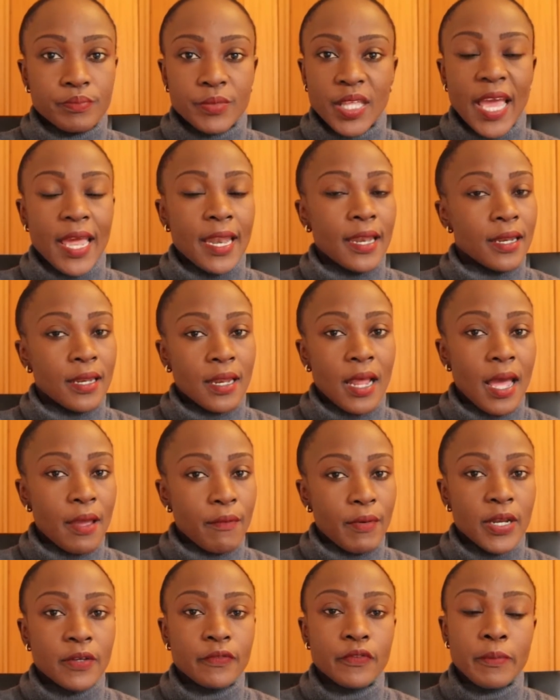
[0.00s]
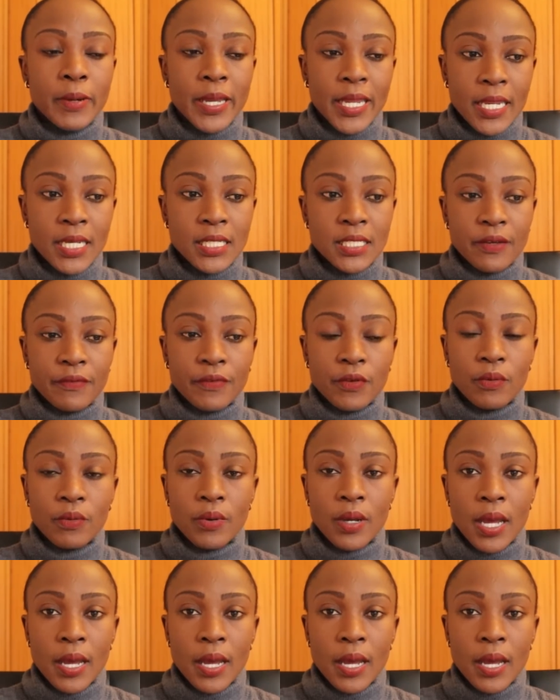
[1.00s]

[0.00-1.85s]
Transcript: then I went for my interview.